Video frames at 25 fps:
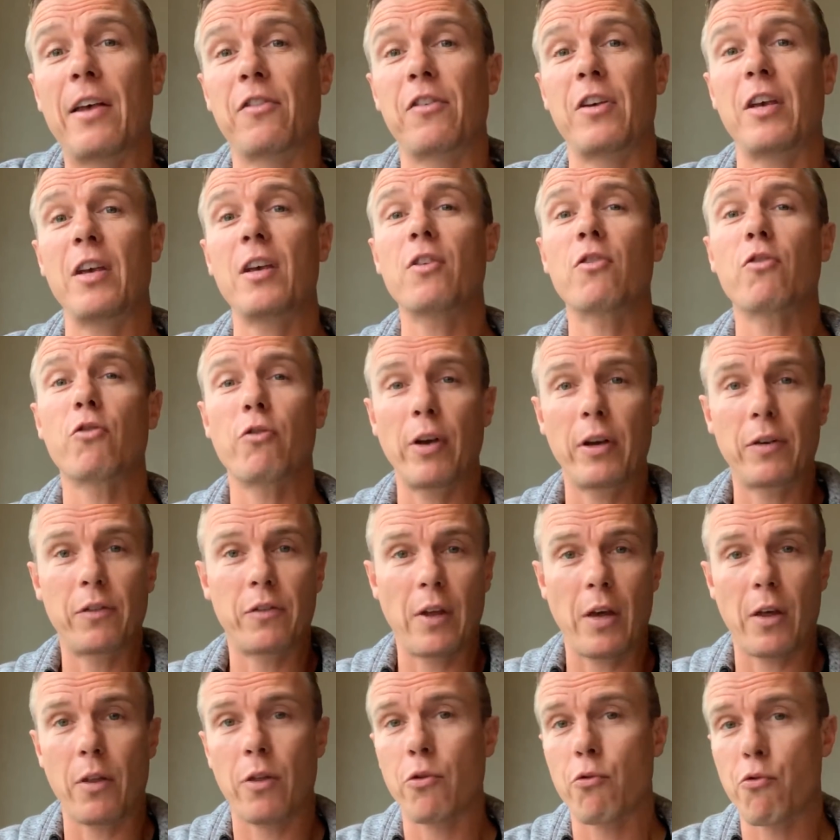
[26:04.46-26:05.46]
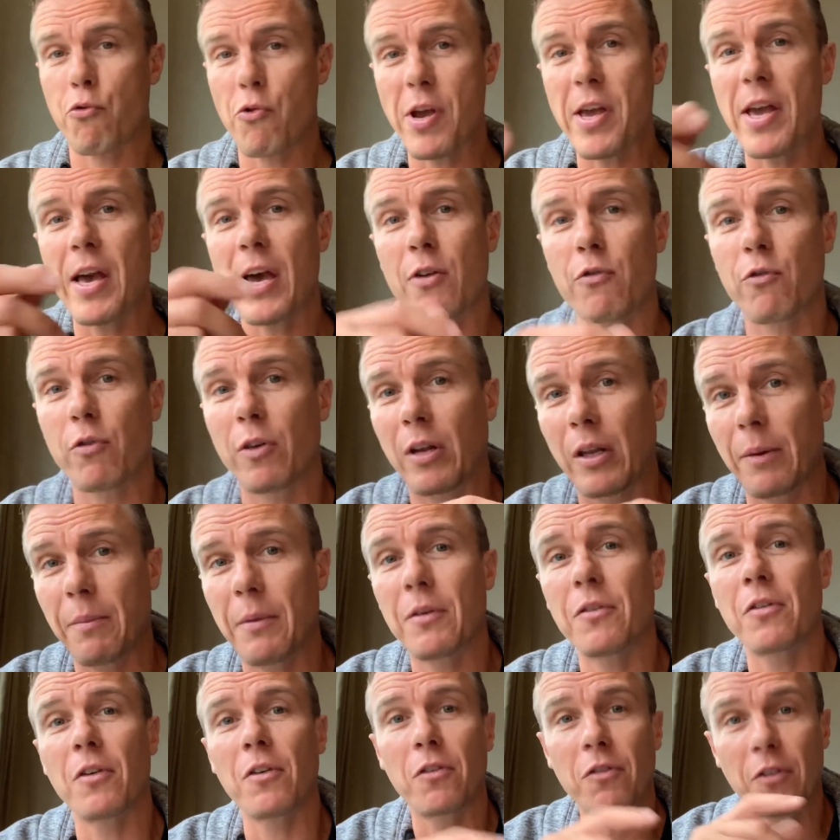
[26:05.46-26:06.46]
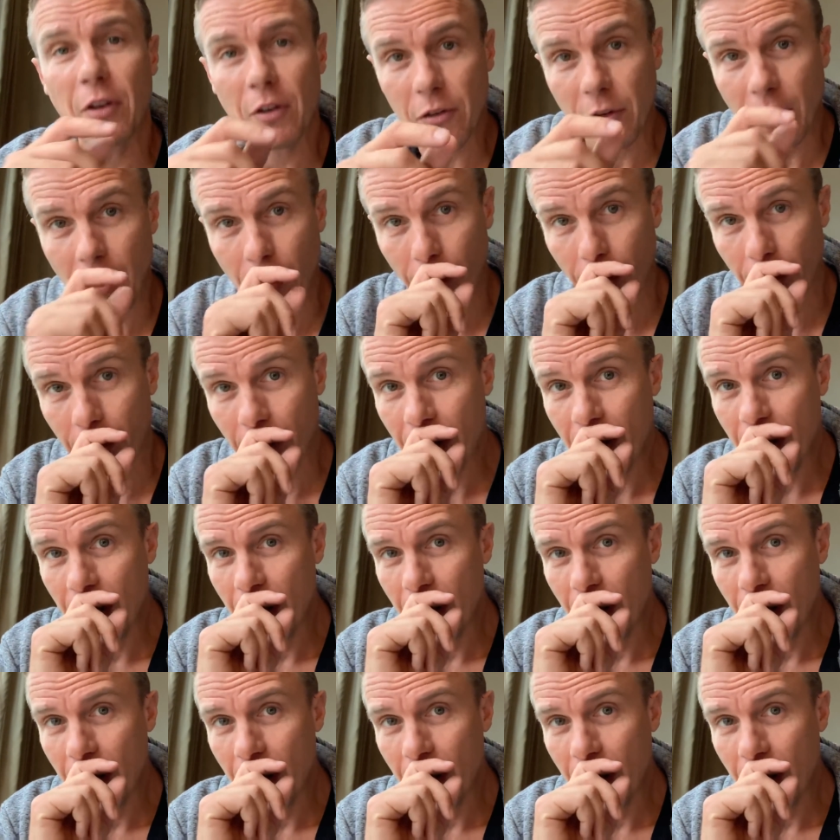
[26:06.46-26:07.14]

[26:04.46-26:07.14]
increased that 300 limit to 600.